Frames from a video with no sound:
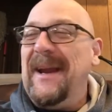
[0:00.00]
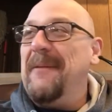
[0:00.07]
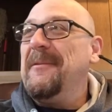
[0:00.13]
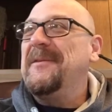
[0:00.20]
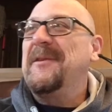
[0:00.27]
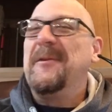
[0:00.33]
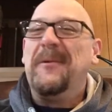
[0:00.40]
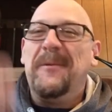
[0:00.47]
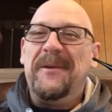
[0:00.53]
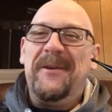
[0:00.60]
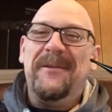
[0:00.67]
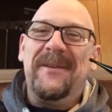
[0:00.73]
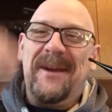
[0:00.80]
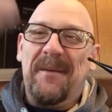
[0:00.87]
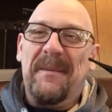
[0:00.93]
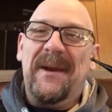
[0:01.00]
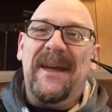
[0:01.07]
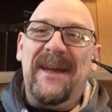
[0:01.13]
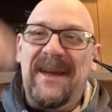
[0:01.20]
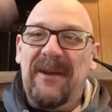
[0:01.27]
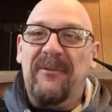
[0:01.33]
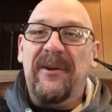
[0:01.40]
That was cool when you were talking about a
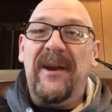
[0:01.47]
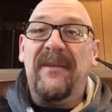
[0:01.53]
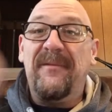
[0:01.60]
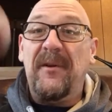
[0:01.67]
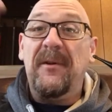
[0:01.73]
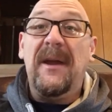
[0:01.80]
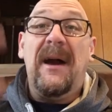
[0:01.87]
hand crank phone.